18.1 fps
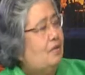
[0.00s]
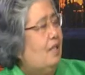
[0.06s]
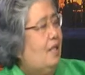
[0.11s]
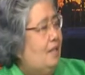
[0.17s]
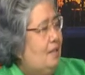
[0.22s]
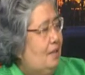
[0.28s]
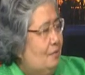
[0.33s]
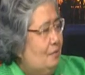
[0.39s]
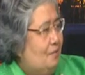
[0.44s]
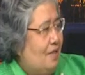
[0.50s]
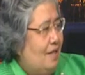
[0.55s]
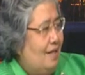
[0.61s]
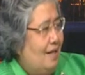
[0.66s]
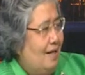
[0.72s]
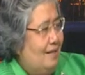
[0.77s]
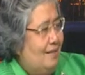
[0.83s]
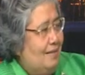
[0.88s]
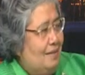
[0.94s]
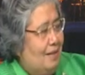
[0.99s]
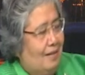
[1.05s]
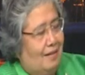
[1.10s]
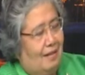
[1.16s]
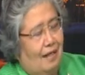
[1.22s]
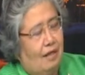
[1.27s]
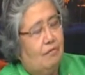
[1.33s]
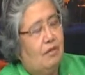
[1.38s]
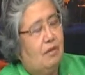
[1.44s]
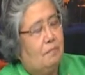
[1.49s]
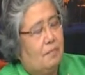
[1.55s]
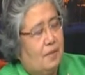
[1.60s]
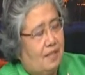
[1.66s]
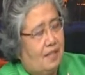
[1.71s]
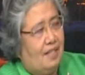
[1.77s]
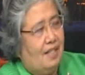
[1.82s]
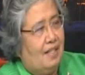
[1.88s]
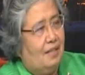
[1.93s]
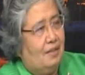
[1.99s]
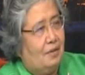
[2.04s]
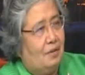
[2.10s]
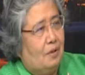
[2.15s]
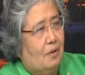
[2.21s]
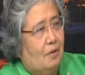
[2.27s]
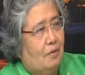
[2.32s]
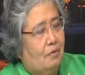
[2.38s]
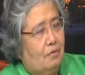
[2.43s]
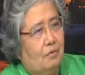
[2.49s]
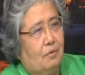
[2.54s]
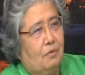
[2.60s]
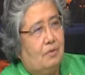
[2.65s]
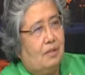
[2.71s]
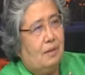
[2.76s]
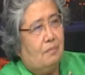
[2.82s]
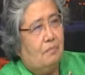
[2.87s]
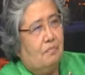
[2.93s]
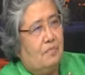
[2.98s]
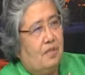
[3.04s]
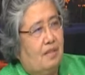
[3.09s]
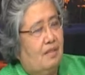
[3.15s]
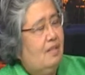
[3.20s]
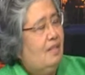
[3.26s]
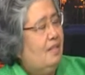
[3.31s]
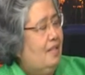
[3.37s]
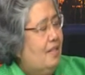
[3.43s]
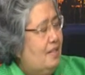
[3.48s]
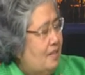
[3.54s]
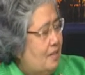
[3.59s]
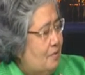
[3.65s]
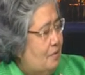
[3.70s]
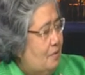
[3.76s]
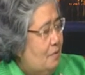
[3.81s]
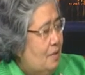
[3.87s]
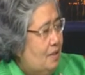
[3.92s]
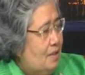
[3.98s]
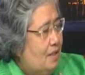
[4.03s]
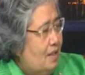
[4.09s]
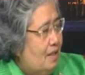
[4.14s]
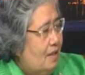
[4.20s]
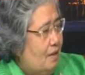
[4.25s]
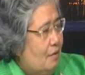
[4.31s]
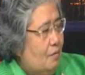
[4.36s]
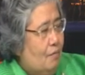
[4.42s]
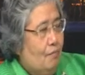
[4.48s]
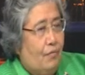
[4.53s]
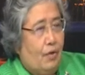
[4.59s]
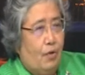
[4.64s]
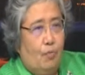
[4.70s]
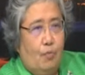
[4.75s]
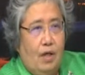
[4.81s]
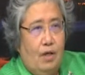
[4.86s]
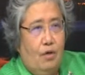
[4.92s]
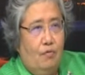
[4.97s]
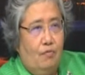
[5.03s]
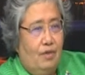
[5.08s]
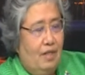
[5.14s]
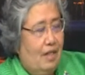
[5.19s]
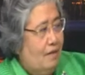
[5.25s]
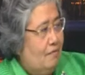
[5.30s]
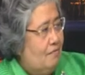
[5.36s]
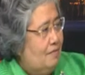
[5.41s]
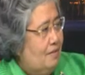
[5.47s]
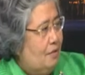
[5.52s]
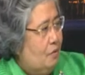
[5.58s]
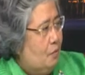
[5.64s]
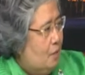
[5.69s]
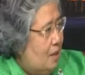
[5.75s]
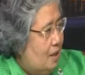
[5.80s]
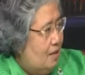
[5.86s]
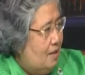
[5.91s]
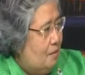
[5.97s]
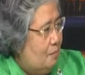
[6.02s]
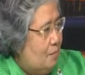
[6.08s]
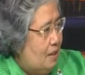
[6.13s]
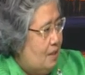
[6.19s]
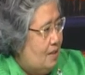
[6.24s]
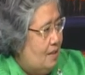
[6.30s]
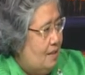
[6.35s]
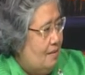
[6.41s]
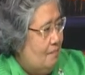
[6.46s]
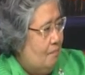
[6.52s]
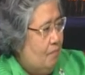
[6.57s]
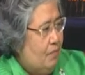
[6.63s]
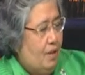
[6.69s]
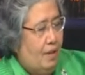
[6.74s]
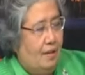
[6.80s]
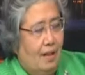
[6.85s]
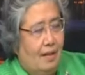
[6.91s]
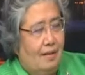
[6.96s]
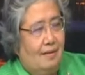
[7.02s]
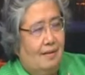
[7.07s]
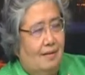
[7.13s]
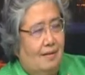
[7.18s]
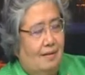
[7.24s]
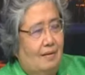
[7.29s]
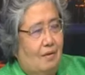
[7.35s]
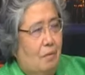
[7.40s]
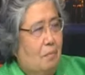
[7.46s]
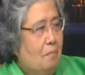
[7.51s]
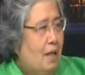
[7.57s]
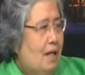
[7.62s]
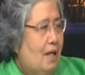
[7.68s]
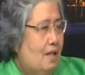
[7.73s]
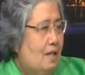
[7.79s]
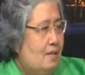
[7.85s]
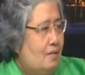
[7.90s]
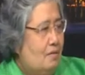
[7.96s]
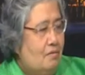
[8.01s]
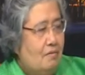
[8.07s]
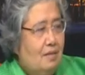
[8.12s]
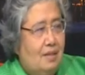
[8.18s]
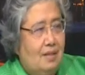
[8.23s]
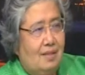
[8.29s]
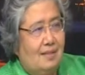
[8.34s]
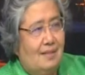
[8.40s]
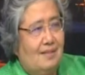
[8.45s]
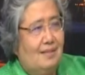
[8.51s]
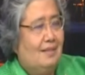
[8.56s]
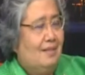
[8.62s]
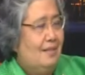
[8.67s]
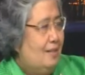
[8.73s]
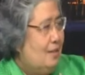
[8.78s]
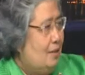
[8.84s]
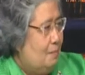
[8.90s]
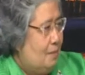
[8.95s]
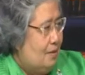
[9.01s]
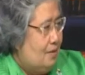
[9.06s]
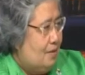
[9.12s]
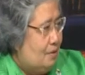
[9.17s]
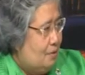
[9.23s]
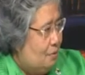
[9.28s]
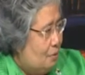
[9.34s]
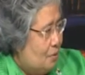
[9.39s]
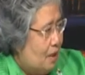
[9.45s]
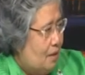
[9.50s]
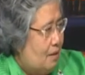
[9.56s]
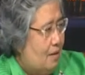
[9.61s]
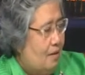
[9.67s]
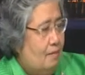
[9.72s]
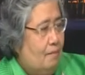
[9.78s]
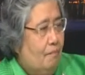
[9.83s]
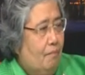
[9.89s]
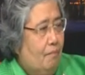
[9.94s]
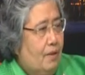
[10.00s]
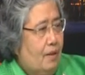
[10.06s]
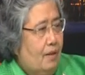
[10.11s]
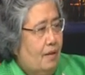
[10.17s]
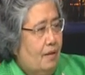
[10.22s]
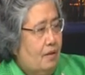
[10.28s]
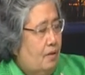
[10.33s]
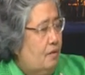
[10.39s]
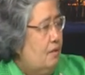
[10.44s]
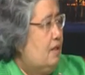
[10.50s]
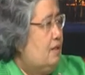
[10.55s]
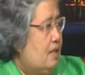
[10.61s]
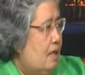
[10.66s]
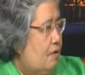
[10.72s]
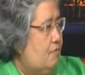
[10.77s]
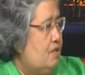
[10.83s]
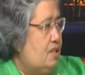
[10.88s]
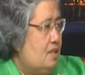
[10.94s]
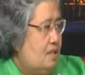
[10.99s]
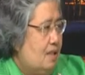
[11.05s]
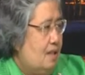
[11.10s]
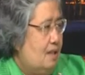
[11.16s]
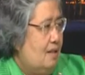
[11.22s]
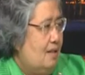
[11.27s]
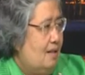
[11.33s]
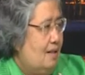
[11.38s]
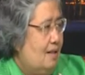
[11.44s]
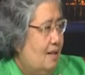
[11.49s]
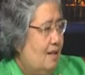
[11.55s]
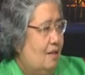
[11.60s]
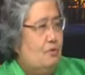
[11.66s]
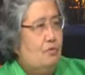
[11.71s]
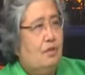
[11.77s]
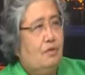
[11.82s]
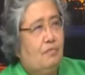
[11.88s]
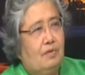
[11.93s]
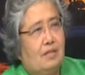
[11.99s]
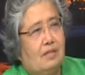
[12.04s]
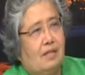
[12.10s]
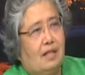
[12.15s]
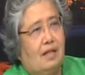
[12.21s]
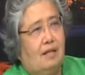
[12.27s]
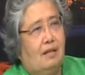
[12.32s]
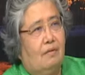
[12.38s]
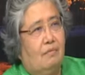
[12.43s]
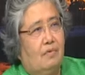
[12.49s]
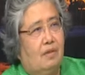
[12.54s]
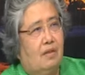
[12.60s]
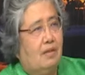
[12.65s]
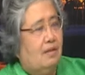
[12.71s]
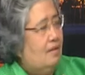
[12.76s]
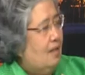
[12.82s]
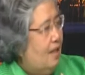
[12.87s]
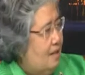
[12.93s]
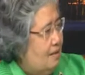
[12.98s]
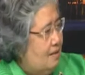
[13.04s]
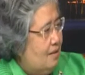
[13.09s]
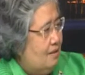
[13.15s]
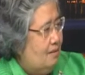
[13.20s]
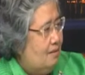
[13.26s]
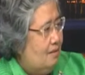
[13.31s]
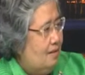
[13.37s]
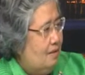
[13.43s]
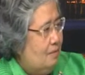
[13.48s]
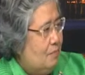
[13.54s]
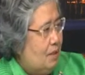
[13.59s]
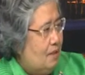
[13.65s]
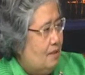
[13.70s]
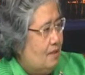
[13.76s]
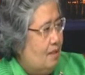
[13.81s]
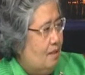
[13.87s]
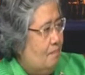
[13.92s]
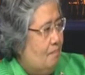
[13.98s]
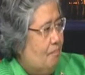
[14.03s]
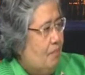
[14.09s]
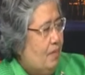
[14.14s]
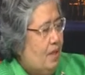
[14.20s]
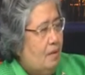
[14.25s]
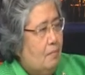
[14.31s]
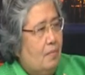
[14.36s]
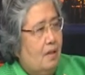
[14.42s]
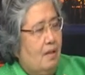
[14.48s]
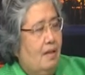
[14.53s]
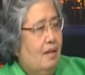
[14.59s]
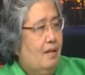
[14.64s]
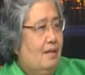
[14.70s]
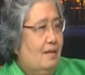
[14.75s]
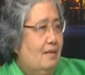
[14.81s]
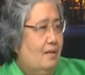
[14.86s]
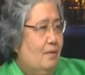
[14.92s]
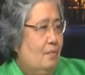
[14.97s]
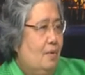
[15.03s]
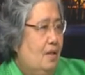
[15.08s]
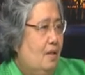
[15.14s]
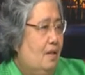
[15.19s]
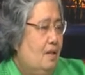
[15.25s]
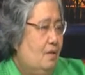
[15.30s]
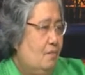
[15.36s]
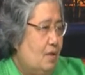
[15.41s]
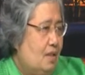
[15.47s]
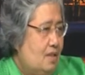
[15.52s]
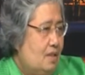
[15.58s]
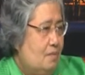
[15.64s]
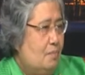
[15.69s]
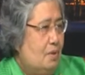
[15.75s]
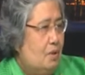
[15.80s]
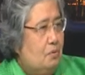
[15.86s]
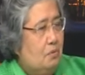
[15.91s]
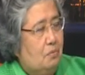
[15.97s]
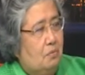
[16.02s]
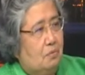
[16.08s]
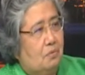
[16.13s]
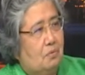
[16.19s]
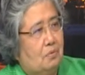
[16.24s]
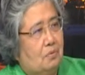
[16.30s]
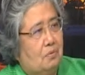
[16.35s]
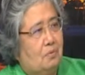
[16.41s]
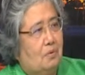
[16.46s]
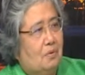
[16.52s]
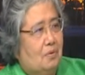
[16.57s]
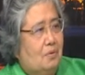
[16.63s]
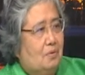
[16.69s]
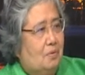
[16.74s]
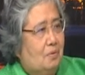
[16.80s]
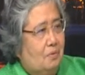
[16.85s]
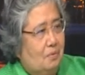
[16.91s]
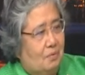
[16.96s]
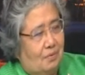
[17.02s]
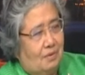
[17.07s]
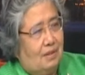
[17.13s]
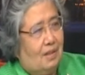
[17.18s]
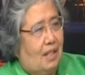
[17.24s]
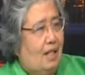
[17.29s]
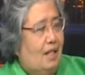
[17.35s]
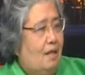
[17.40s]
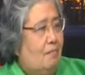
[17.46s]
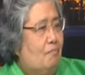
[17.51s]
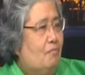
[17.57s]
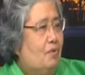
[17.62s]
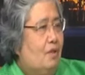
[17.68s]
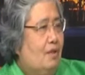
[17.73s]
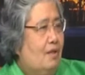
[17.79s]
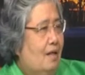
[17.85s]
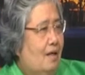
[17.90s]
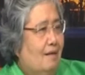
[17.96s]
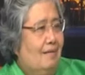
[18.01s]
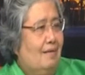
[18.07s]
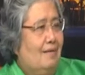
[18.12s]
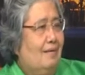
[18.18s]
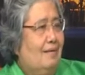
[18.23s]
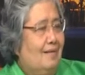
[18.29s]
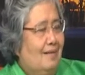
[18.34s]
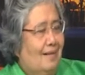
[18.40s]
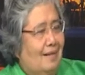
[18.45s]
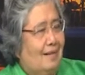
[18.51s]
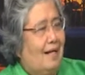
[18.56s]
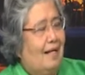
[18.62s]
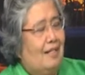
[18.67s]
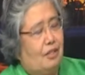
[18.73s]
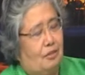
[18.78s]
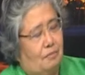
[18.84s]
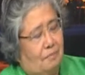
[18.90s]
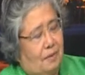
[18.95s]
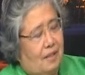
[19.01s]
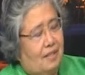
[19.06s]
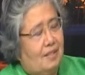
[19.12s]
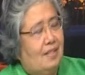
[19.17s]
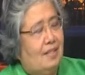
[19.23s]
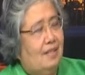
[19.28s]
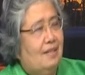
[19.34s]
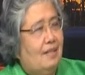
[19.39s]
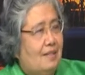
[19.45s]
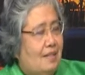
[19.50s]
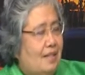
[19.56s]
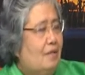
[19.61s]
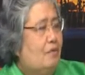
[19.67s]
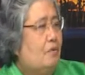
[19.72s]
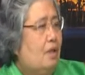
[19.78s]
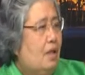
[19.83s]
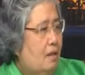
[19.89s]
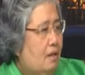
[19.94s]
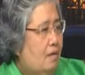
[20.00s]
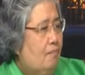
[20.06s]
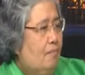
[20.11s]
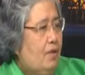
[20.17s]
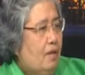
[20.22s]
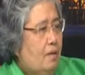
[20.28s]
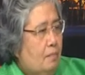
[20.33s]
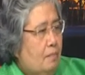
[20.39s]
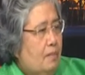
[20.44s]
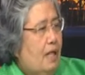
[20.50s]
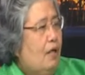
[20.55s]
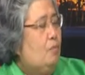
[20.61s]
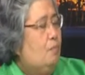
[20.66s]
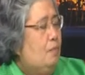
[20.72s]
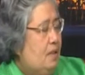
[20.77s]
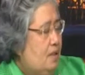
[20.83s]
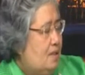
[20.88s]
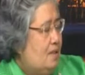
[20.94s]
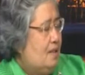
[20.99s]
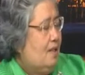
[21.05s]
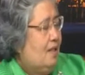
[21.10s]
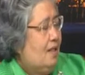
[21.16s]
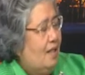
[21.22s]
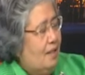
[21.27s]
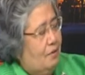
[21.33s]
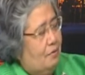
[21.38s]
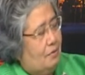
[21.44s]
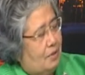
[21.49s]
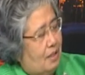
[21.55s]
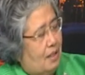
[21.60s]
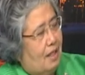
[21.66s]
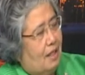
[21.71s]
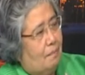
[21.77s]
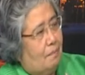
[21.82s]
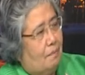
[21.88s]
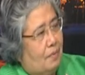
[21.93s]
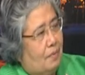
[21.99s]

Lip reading: Atit Urairat, our president. You know, some 13 years ago, he said that why don't we have Oriental medicine that combines all these disciplines together. So that's how we started. And actually, we started with Thai traditional medicine. But then when he invited me to start up with other kinds of medicine, he said, okay, now please, can you set up